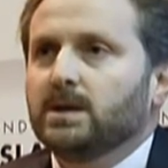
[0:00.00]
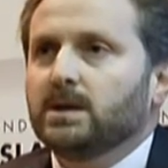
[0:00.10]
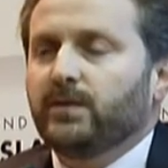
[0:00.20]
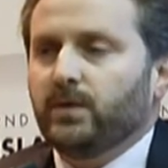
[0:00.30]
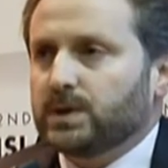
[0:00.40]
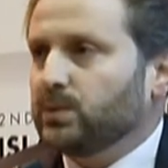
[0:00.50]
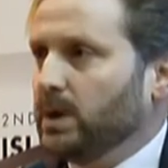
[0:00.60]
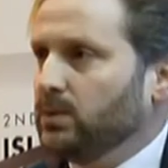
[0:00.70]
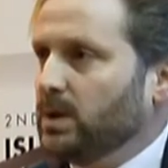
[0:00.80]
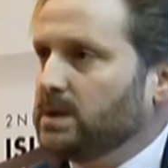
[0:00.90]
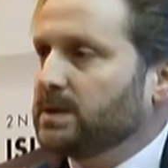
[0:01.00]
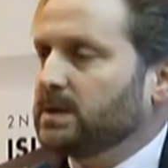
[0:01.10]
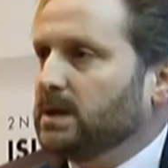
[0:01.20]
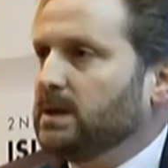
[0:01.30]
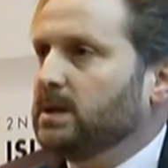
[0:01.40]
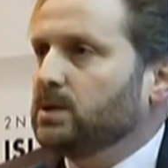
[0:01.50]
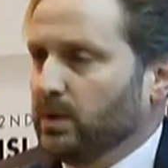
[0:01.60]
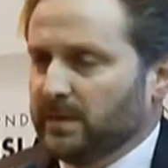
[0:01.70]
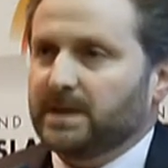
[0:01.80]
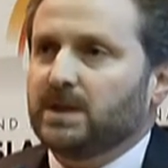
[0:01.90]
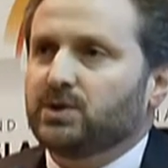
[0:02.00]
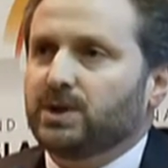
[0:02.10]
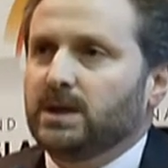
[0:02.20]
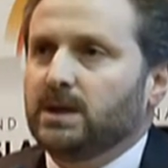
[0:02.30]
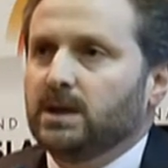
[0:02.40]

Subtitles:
The first one was in the 12th century,